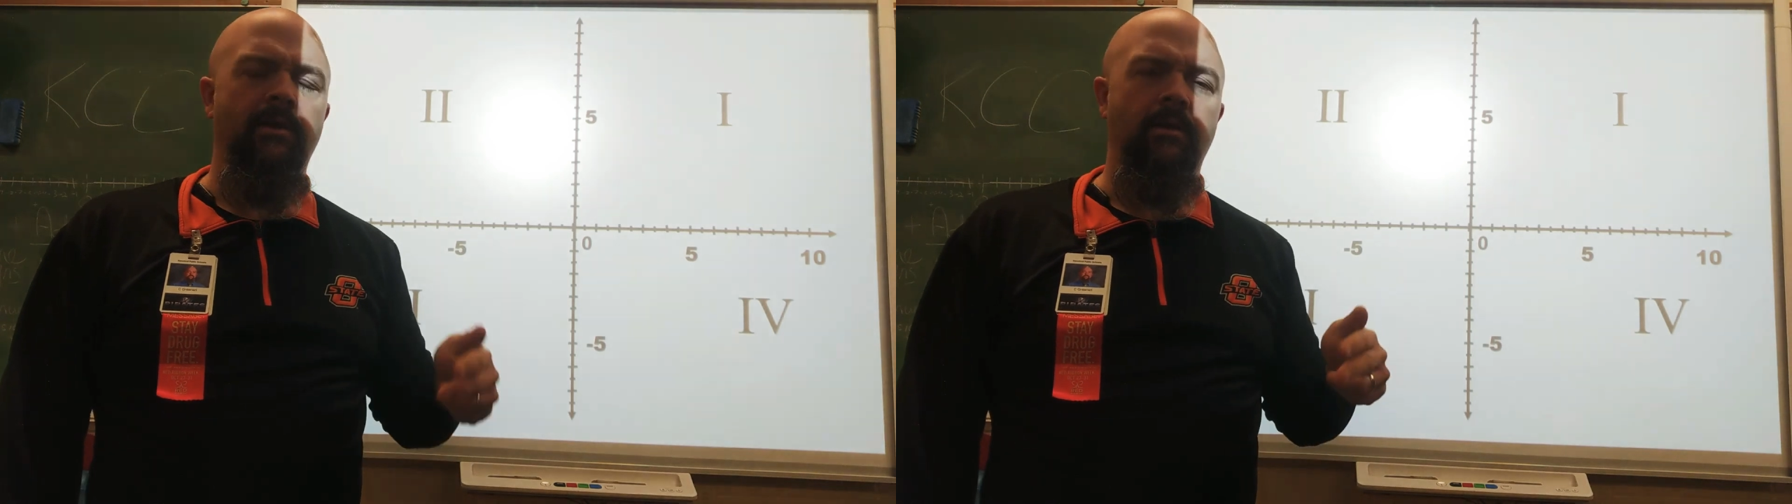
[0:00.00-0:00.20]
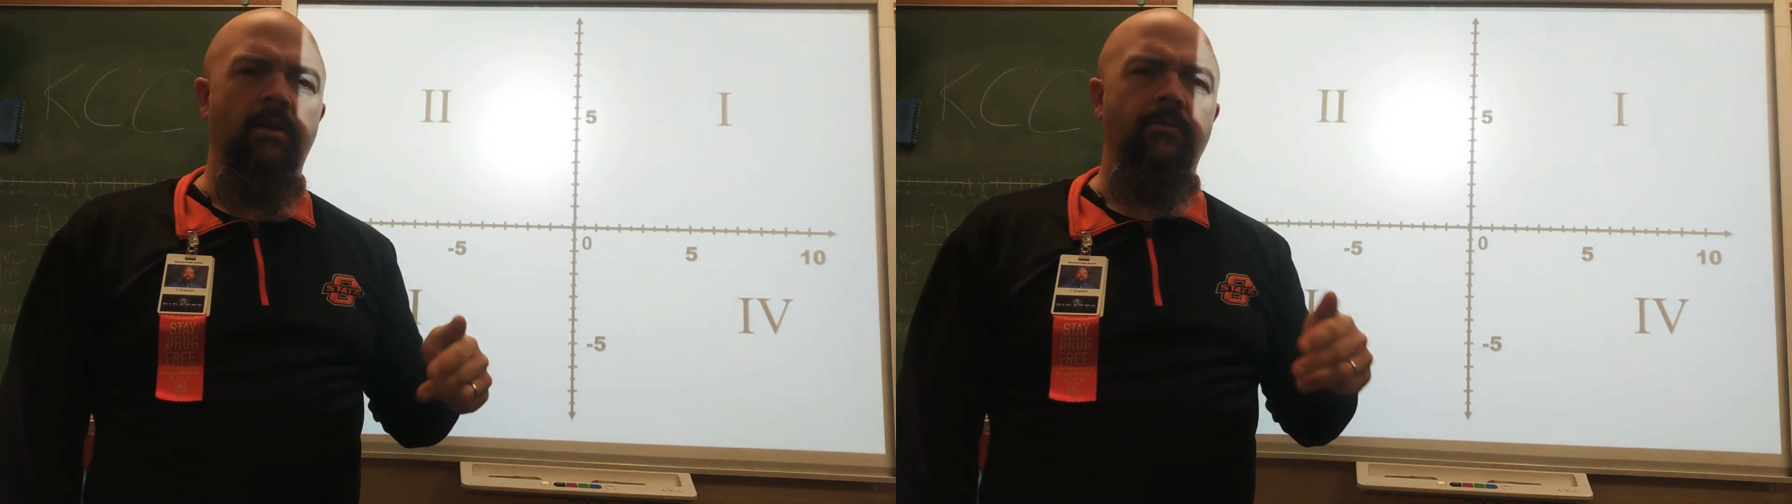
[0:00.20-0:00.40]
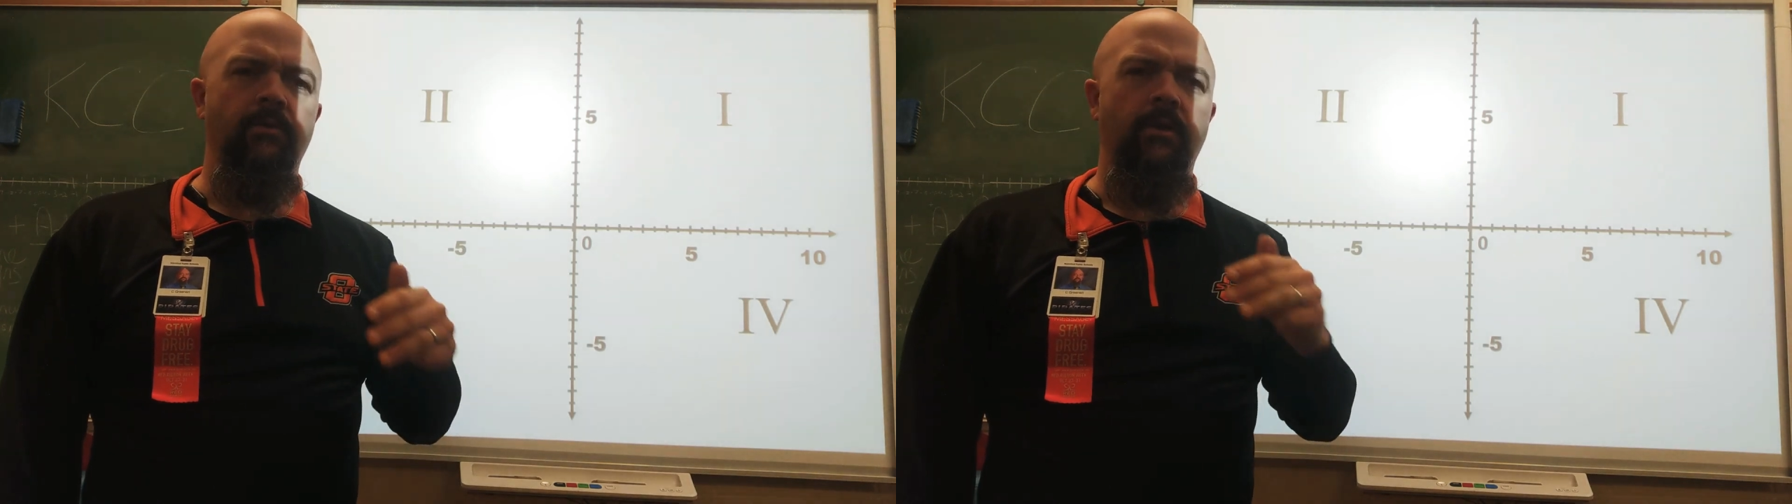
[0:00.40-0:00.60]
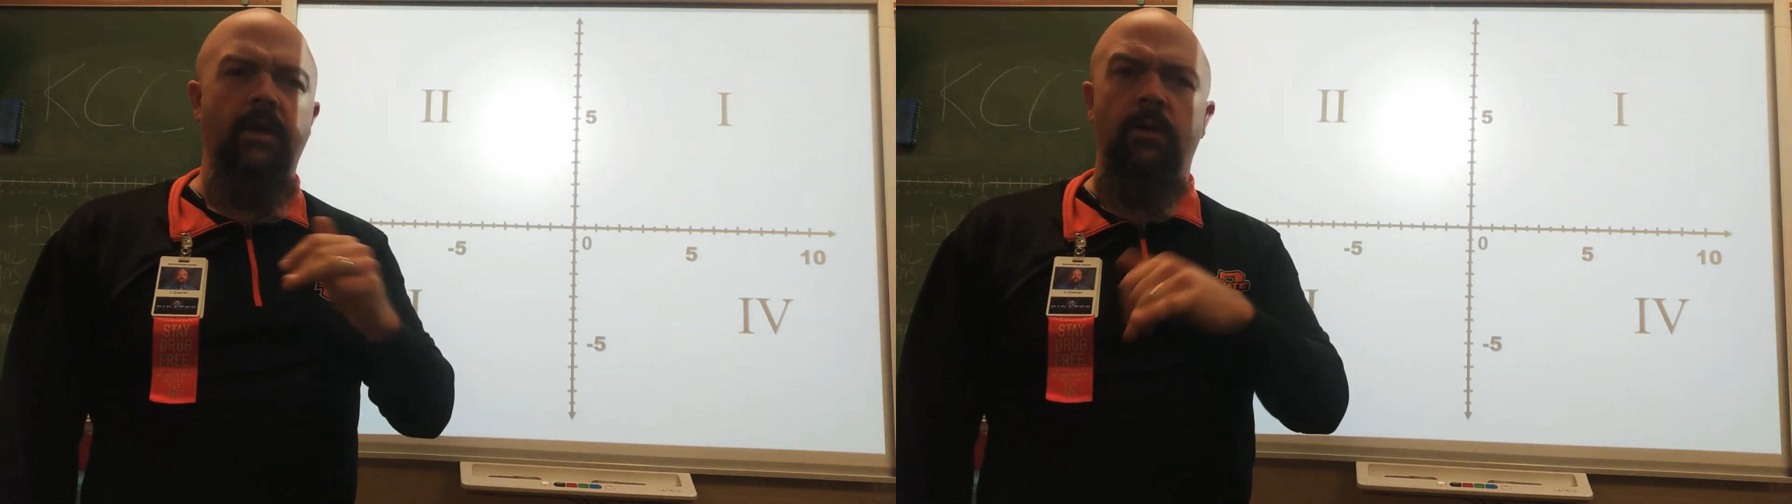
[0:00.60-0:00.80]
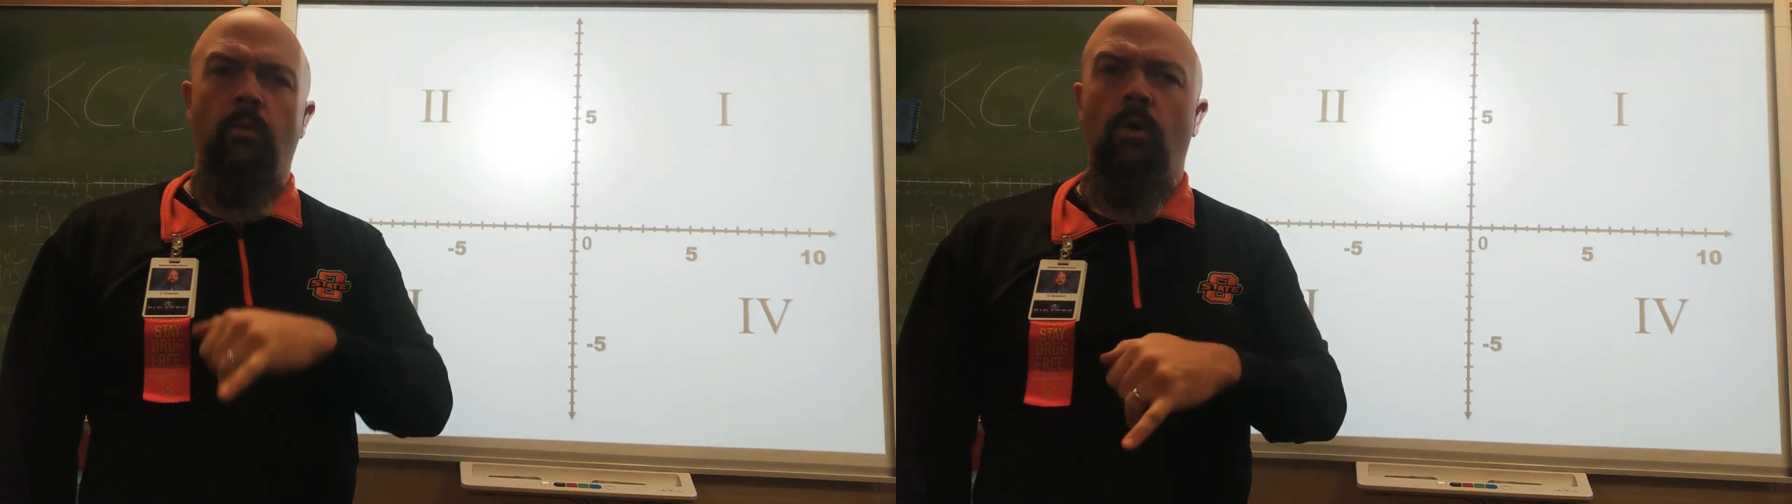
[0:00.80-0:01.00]
10, 11,
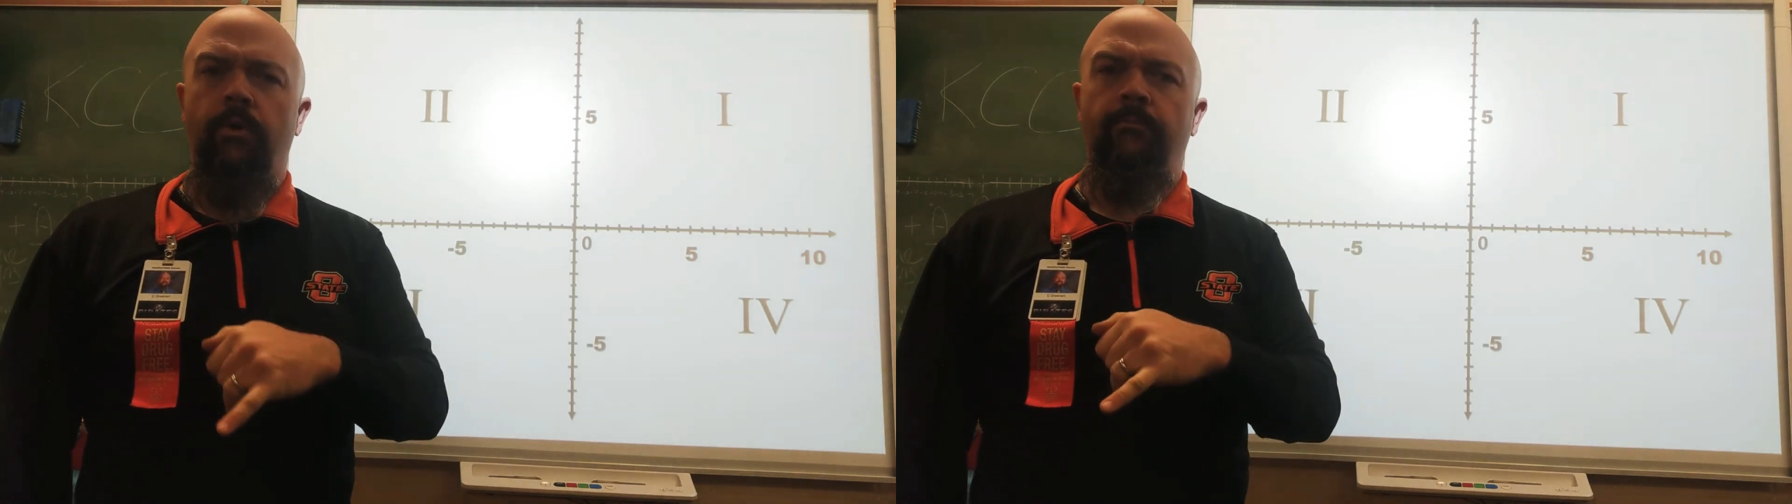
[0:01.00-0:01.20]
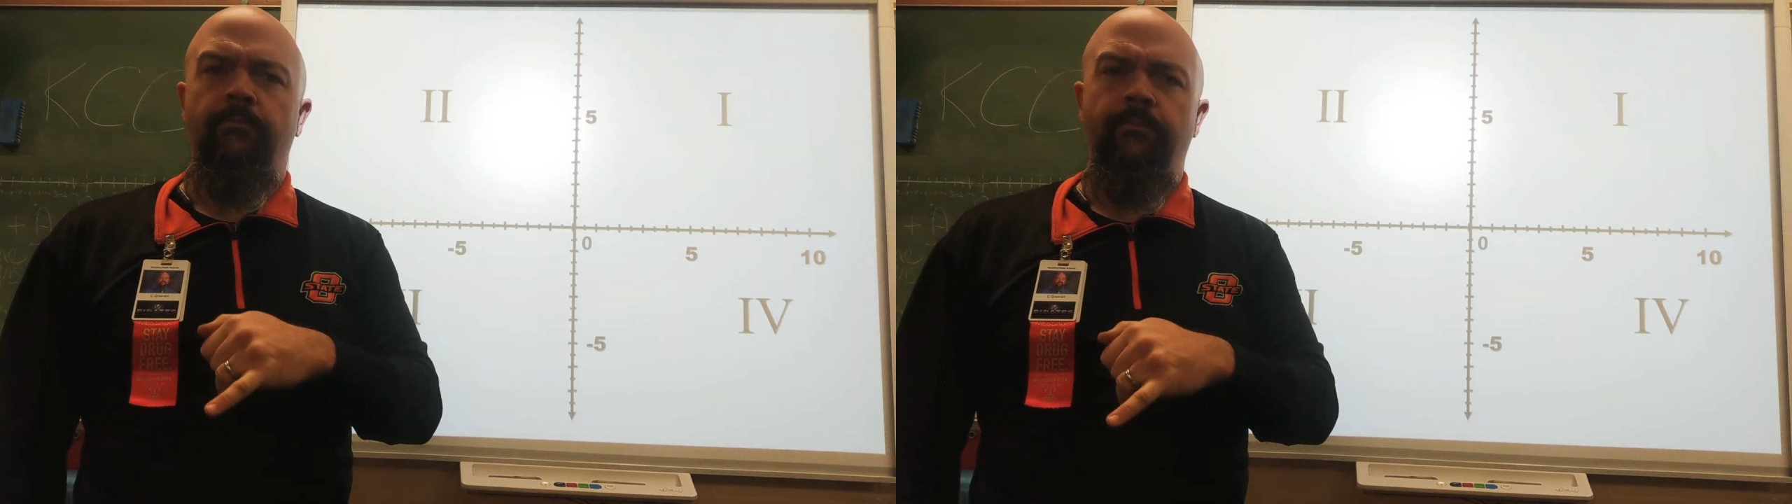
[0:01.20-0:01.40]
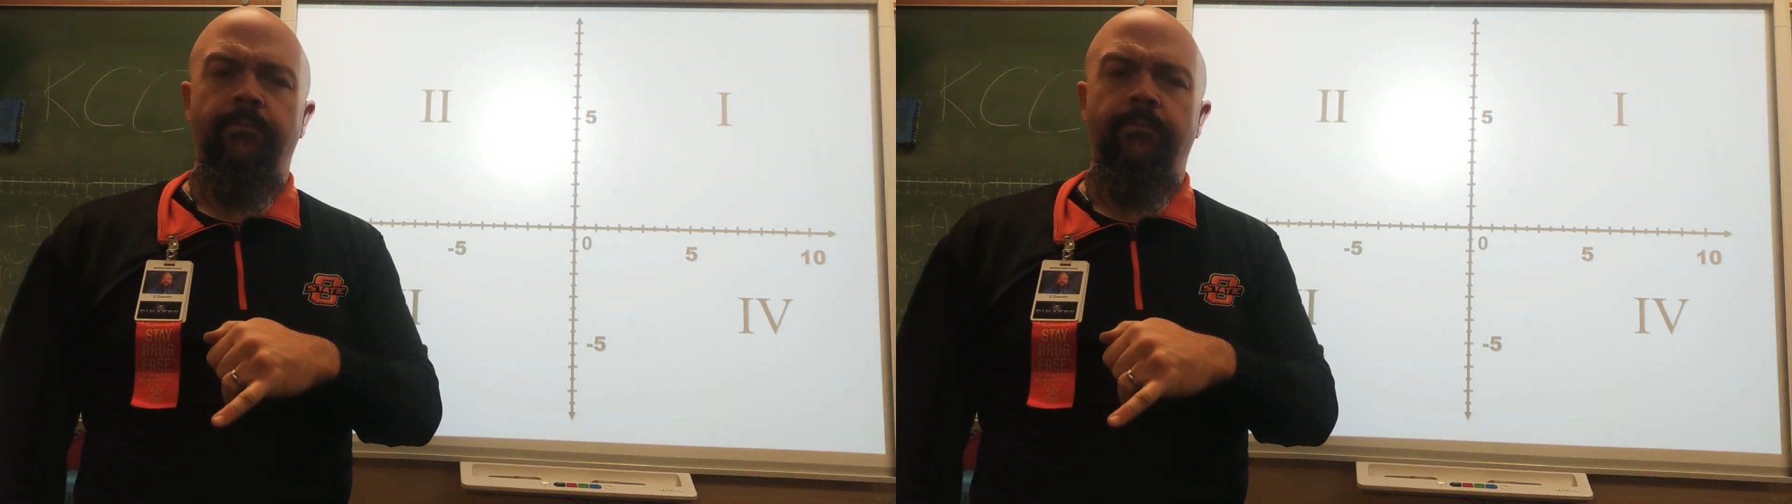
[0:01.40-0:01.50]
and 1.